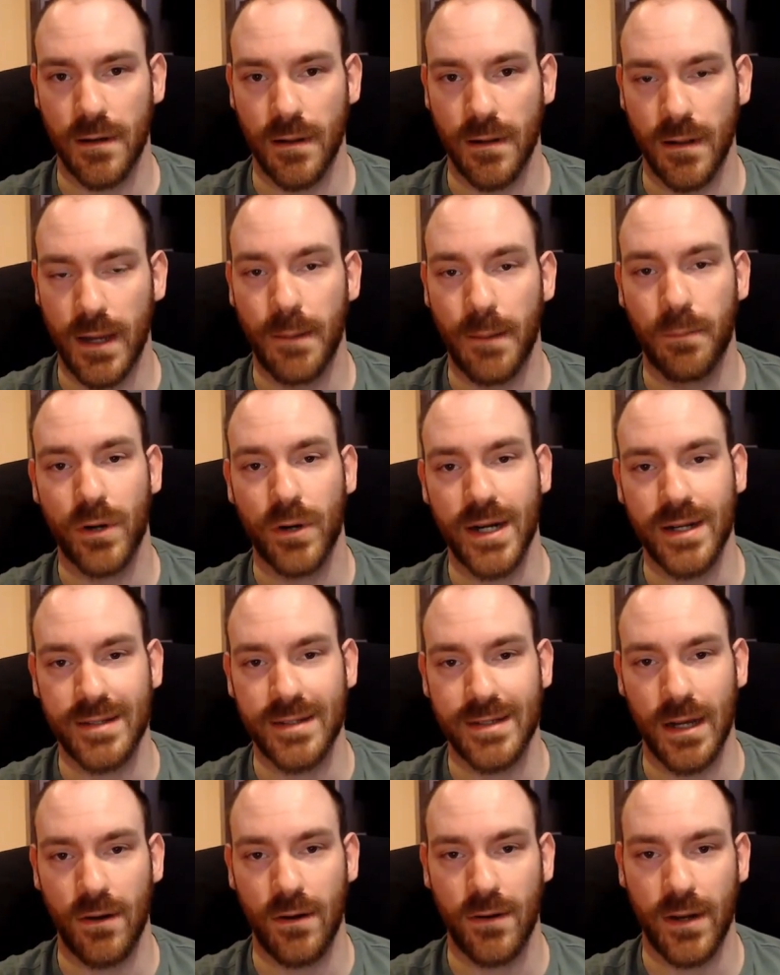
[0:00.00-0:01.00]
he breaks
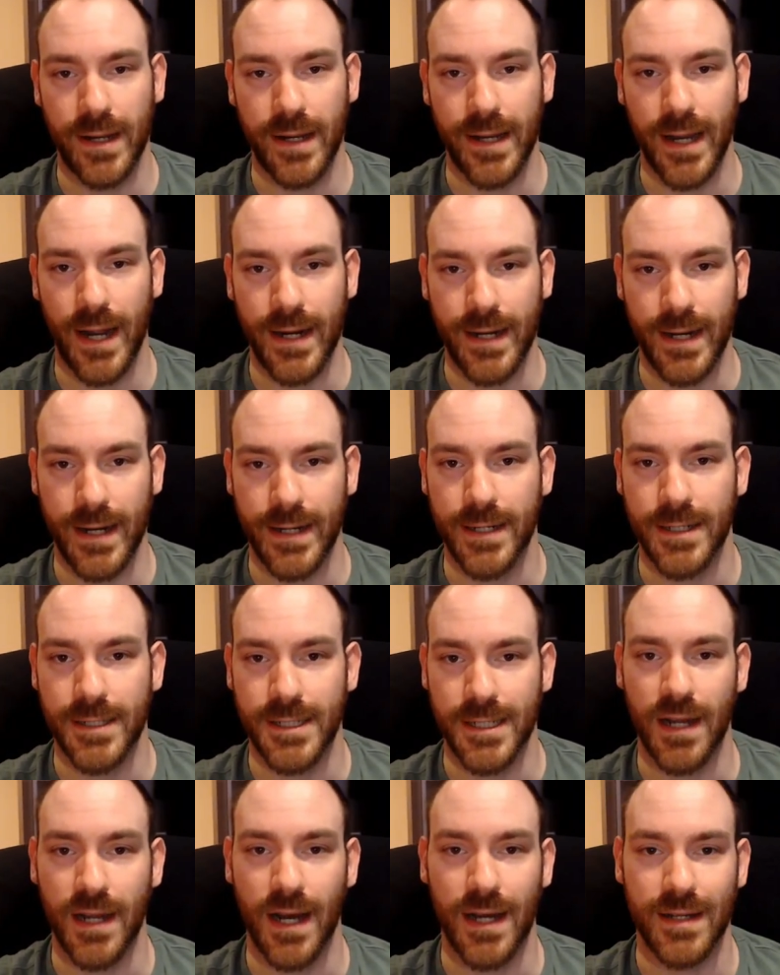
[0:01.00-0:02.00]
down the Yang
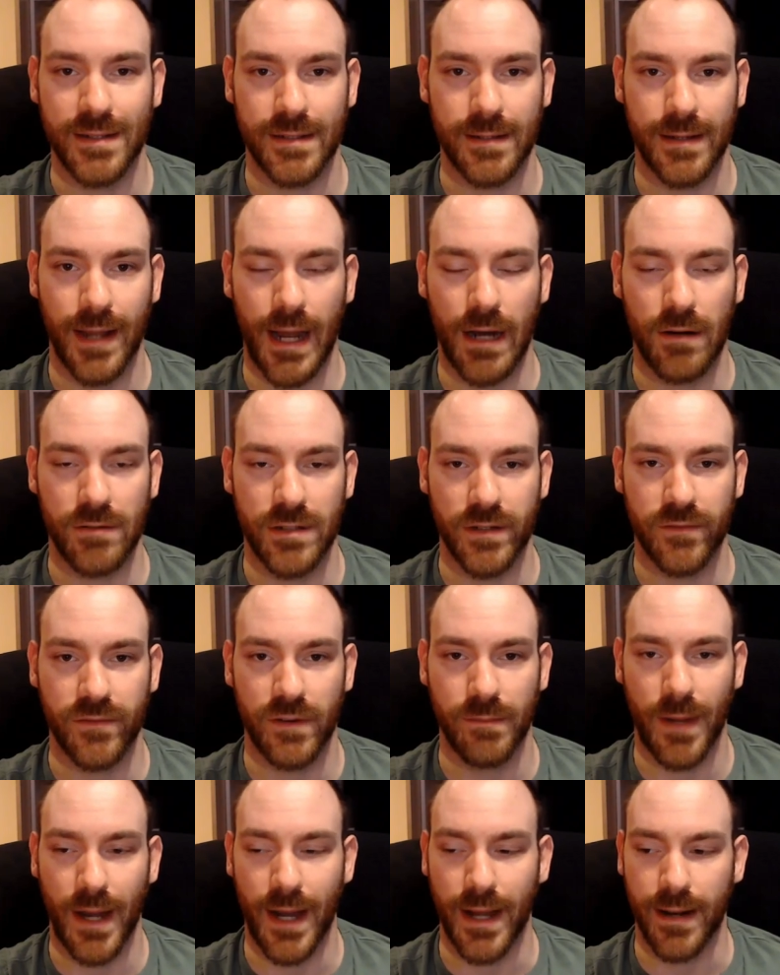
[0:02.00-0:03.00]
energy as the house of the
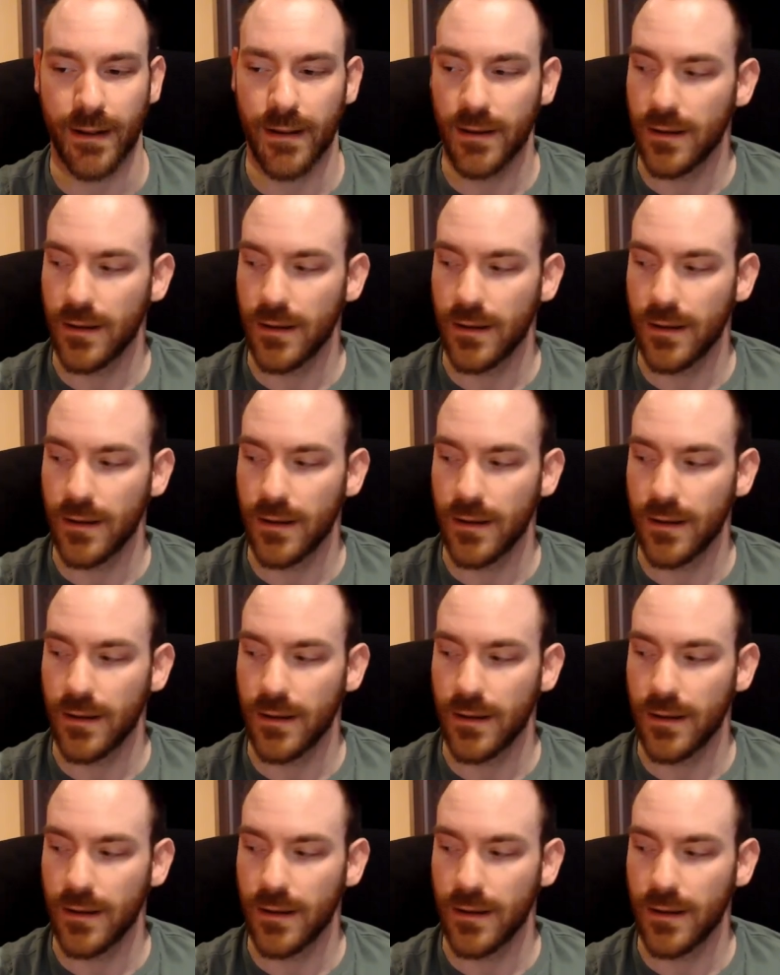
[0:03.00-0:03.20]
man,